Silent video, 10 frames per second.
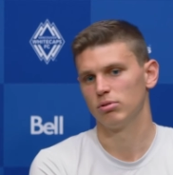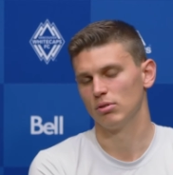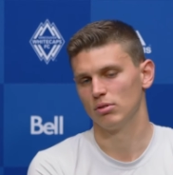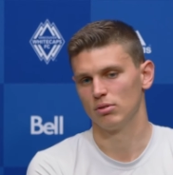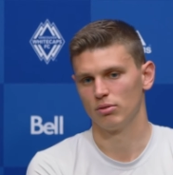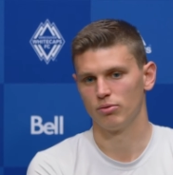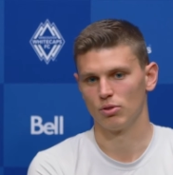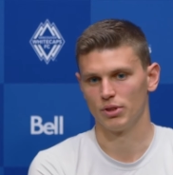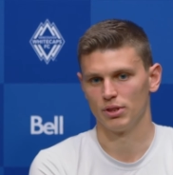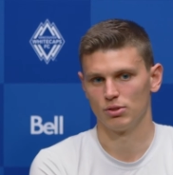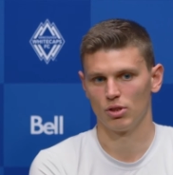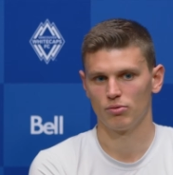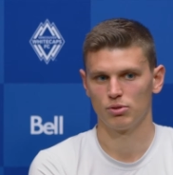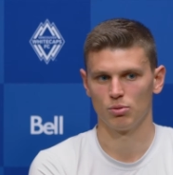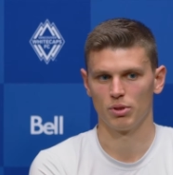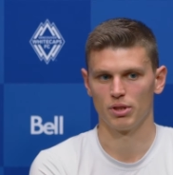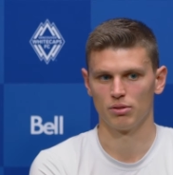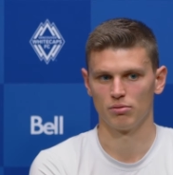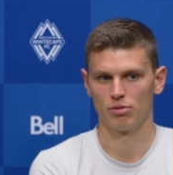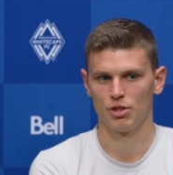uh, four days off, so we
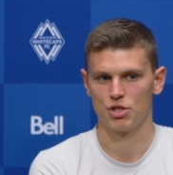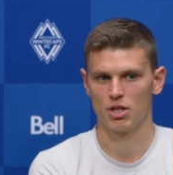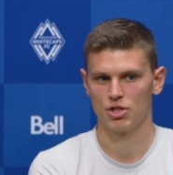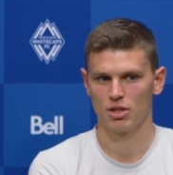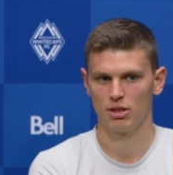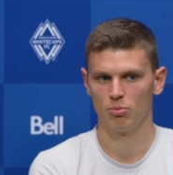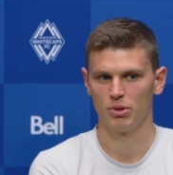can recharge a little